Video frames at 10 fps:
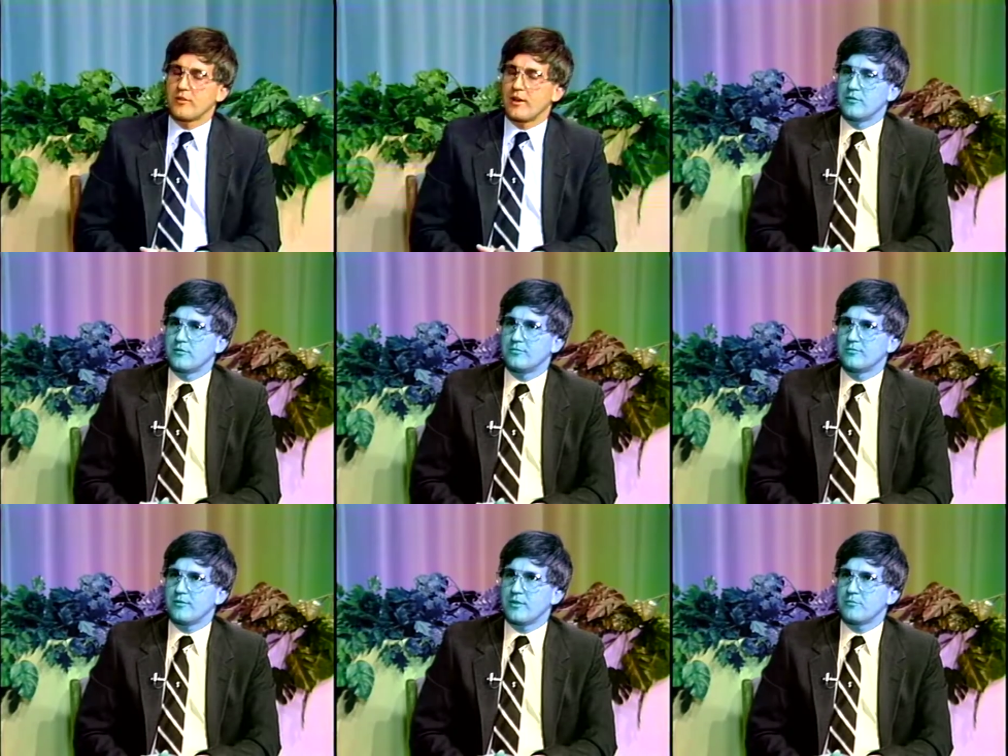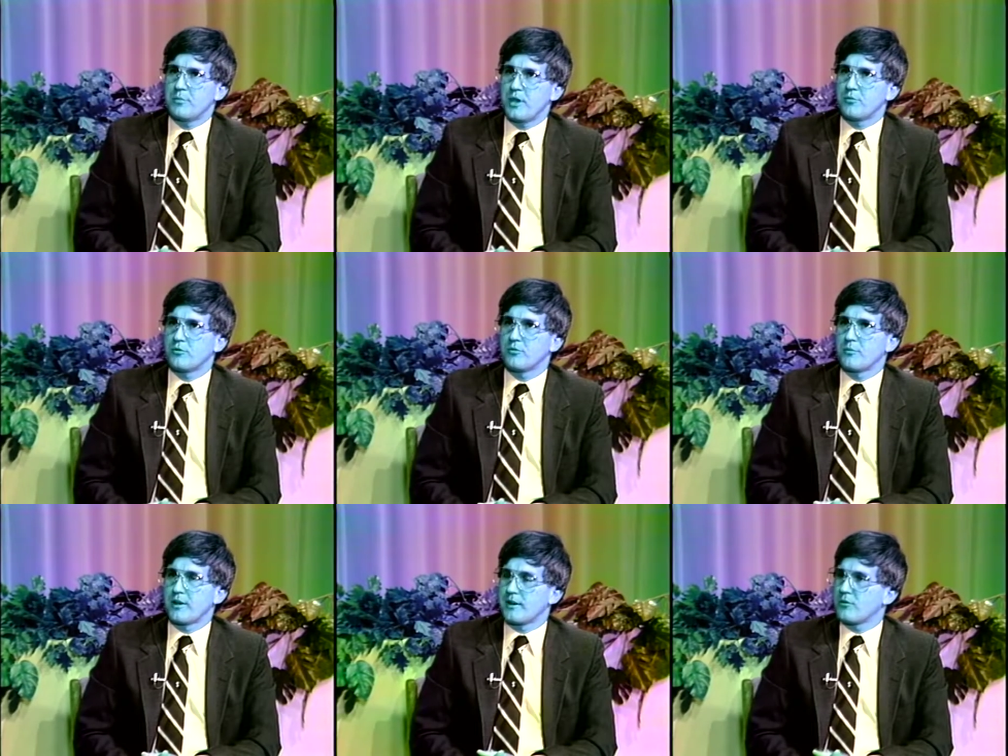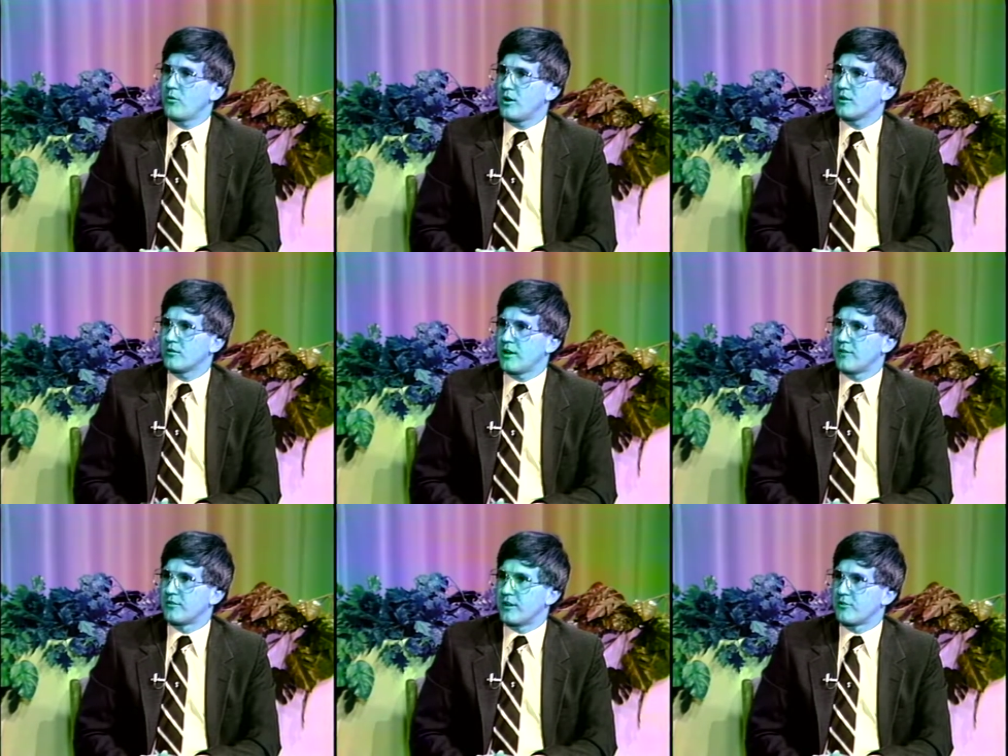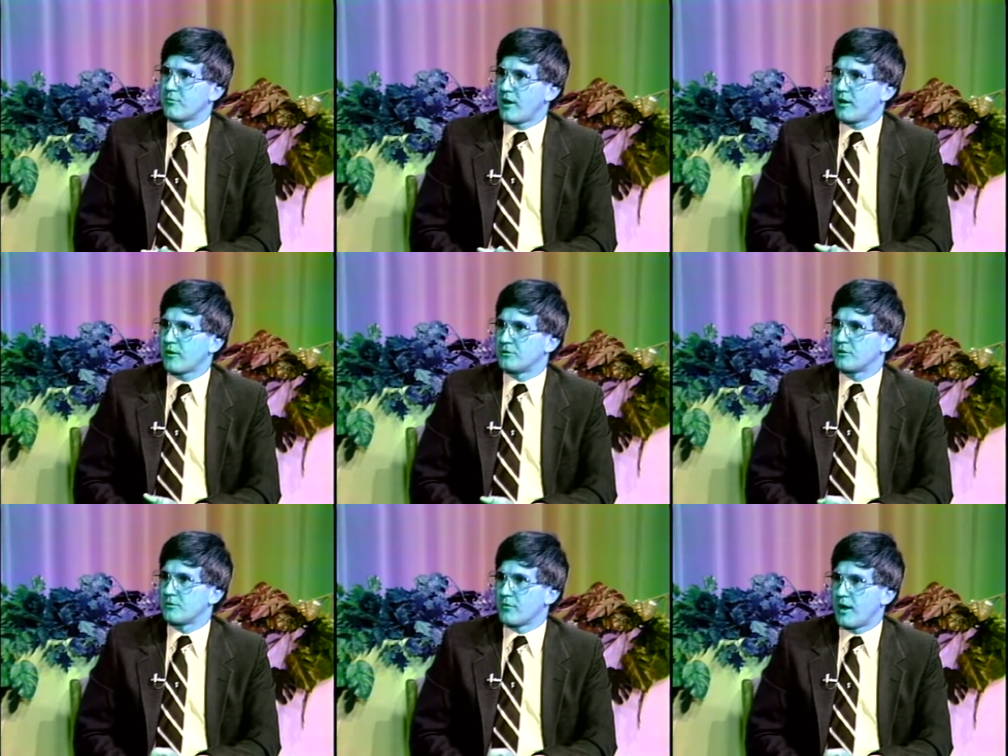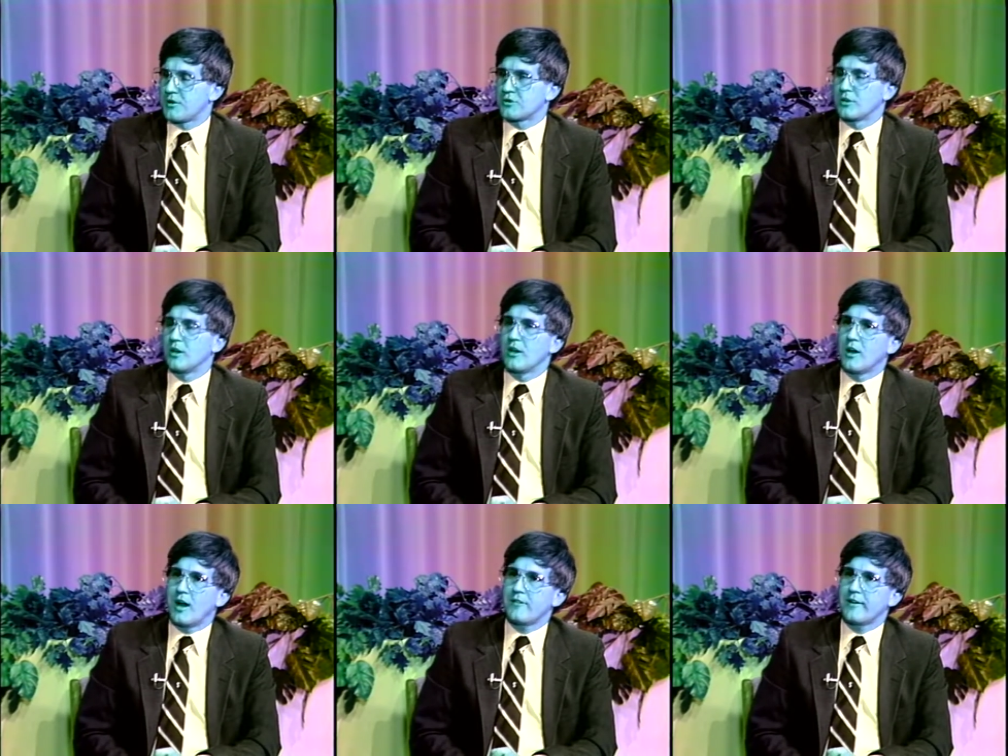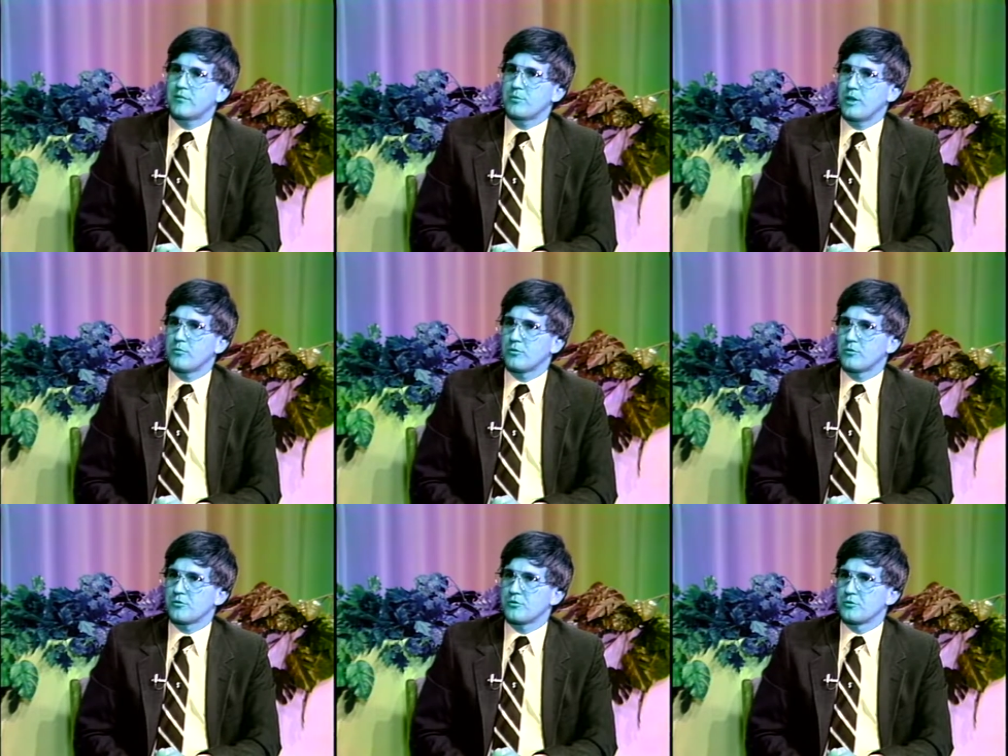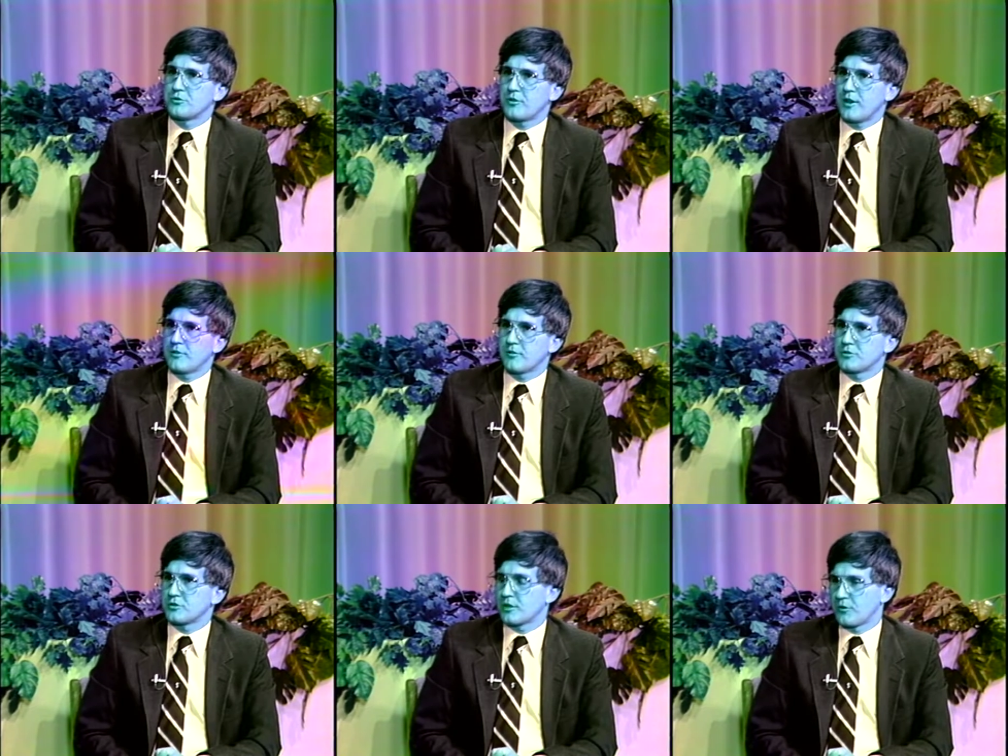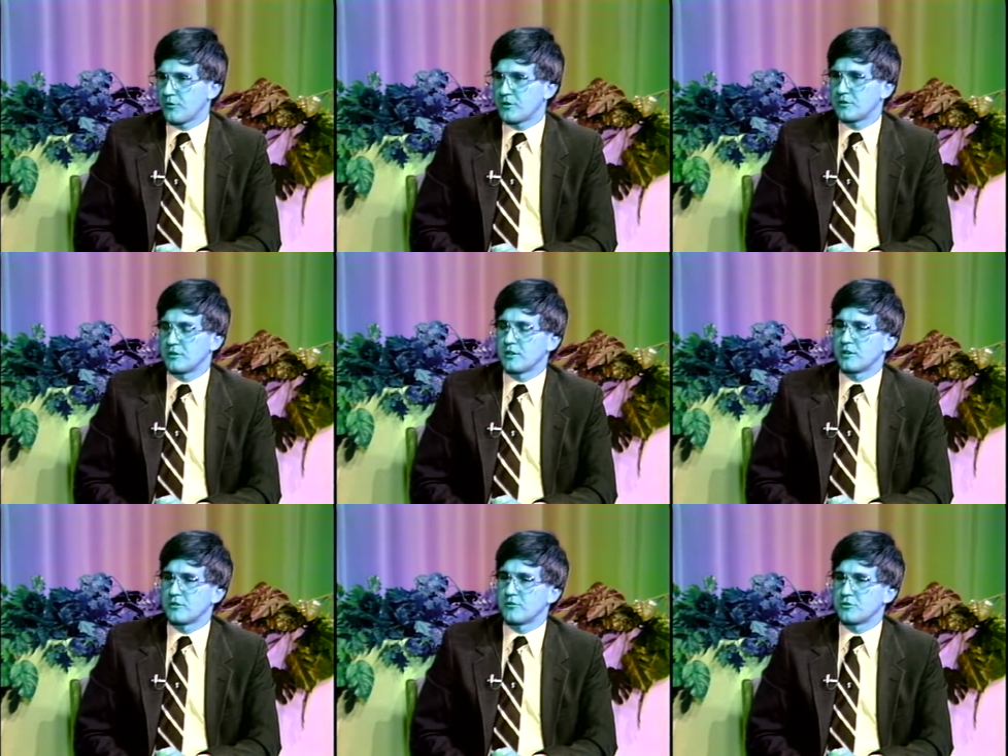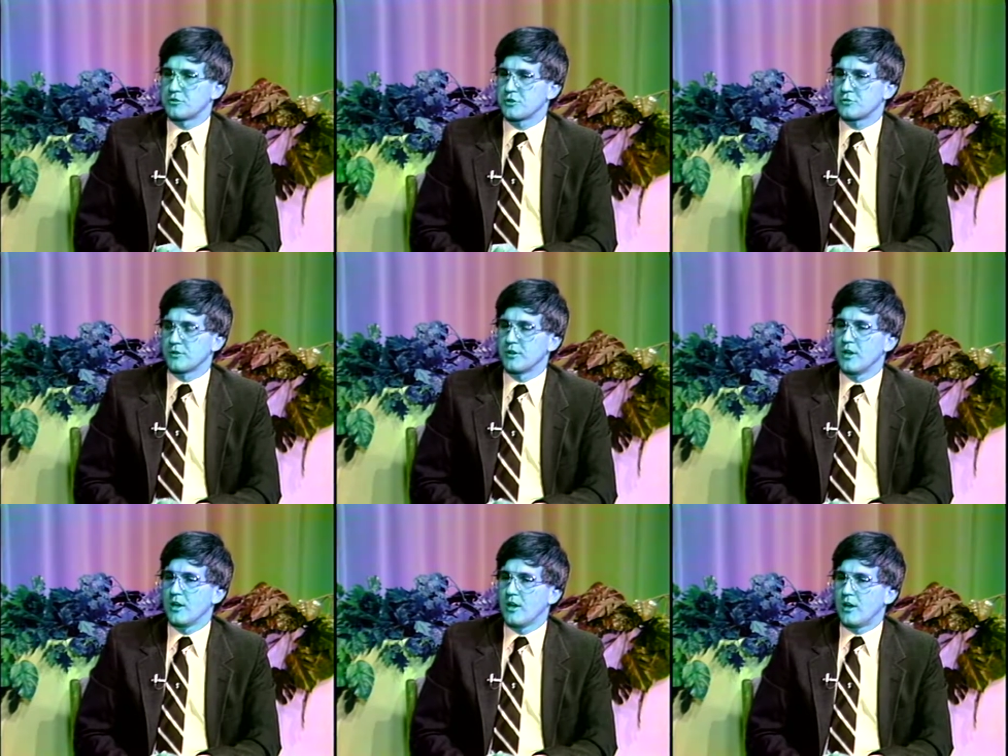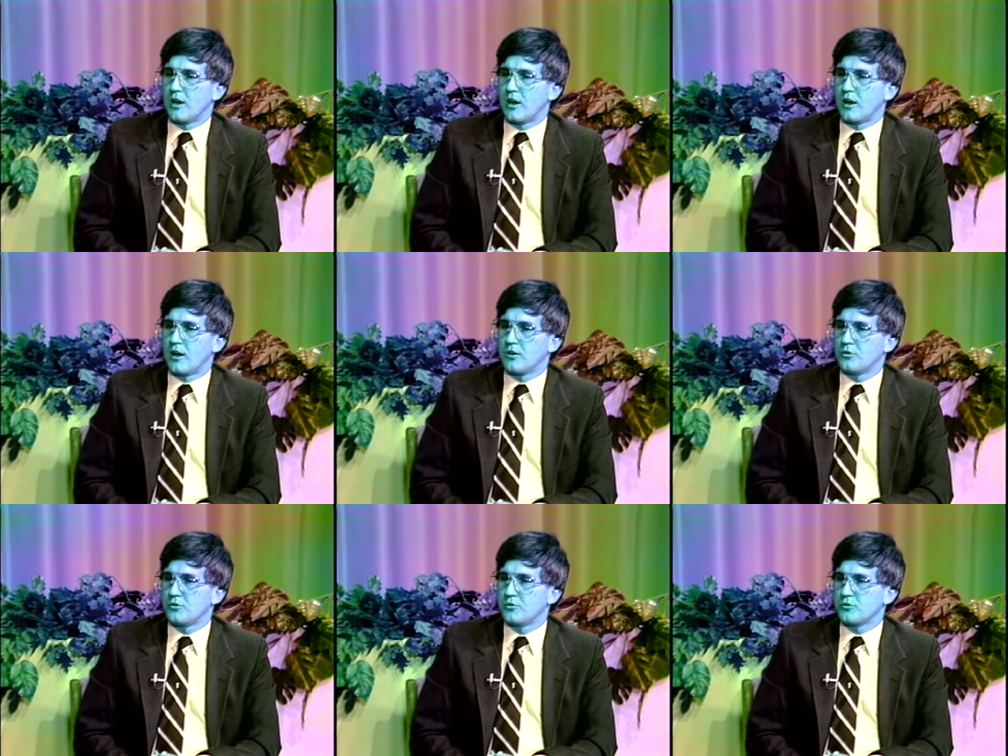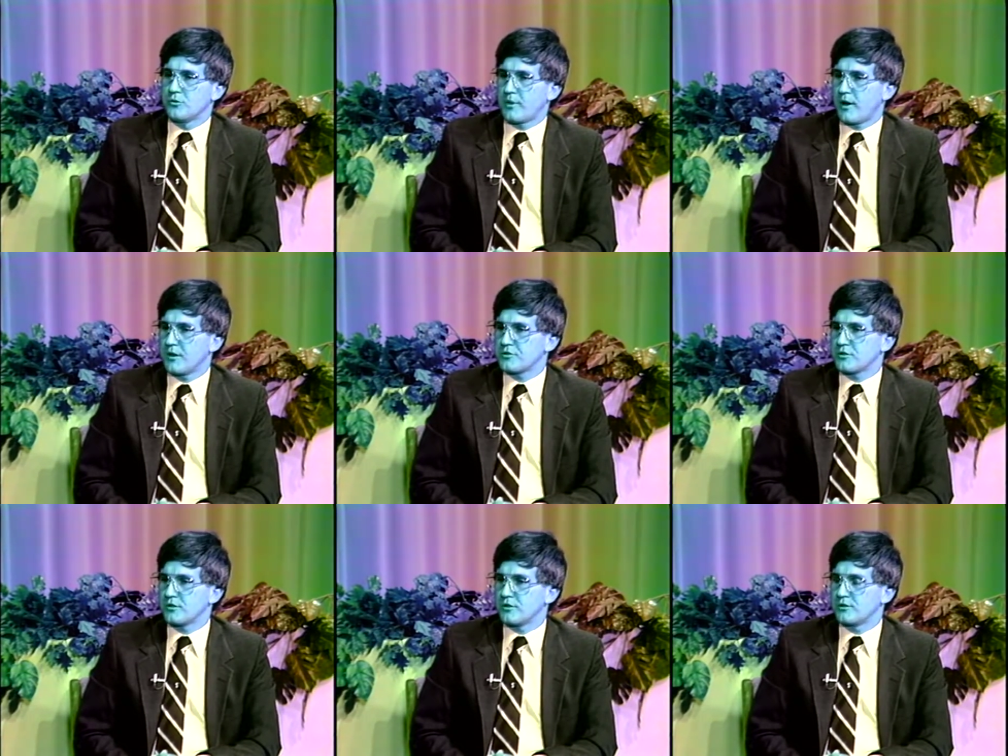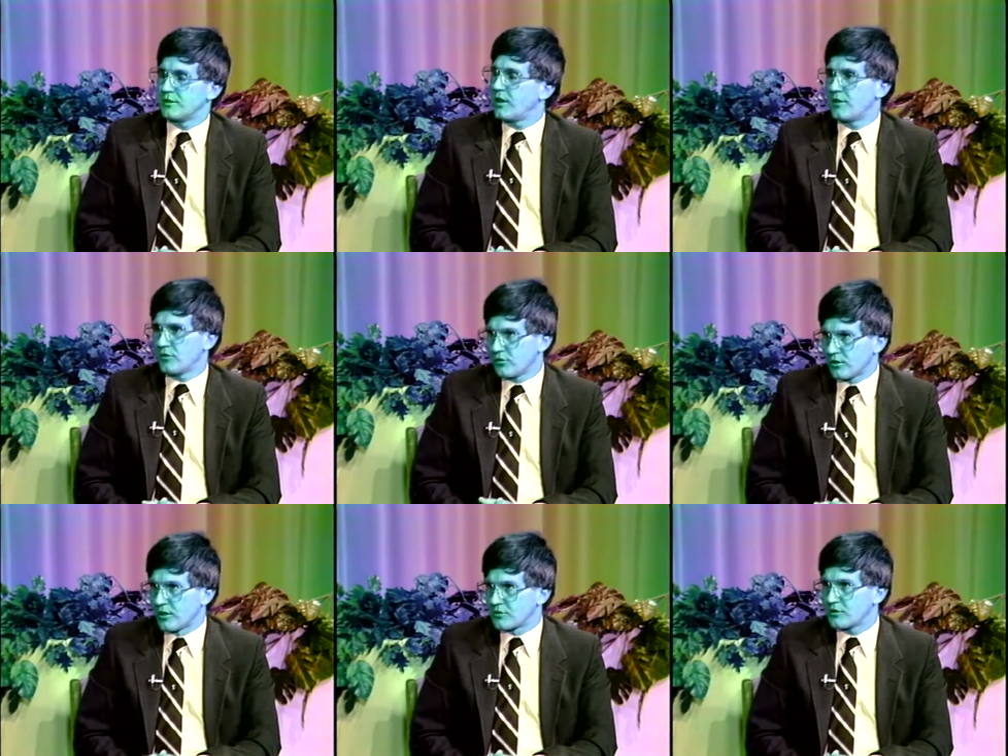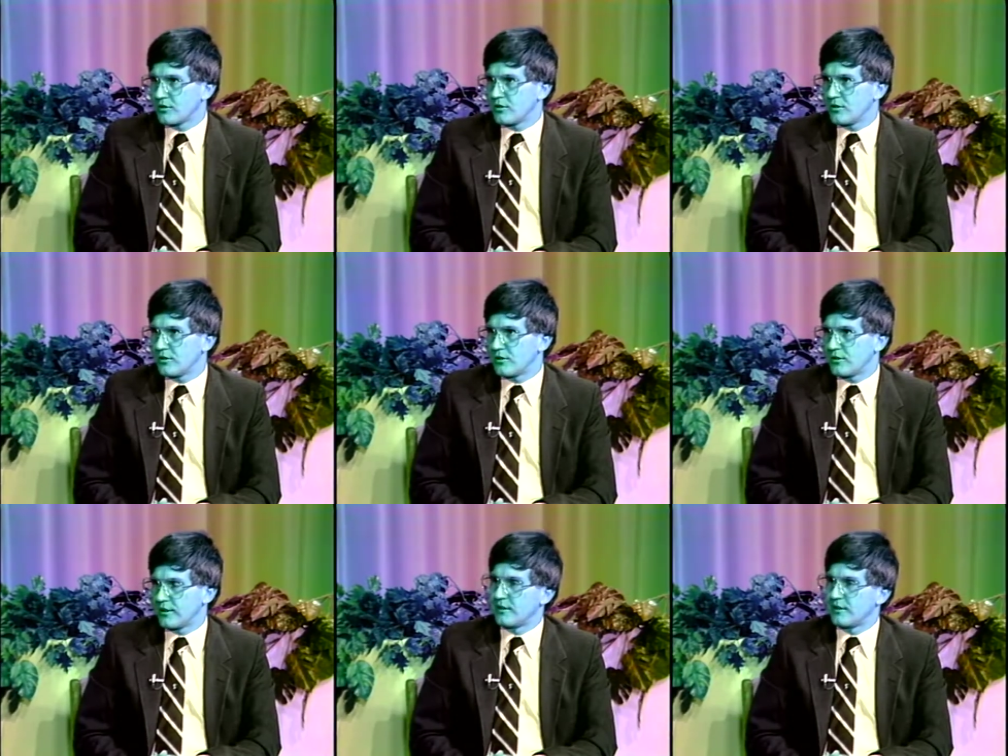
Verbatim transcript: a people from about every walk of life and every background you could imagine I've had people through the training, for instance, like we recently did for the children, uh, who the parents did not even own guns. They did